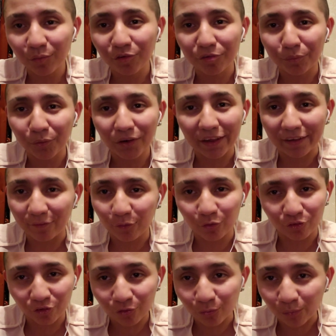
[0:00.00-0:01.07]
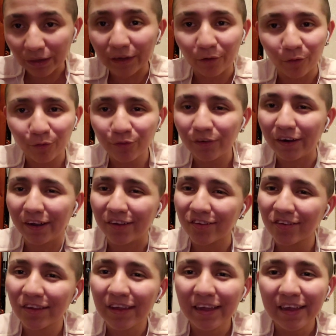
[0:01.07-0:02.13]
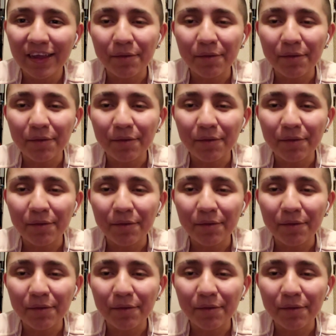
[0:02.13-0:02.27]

It was more like it was just regular fries.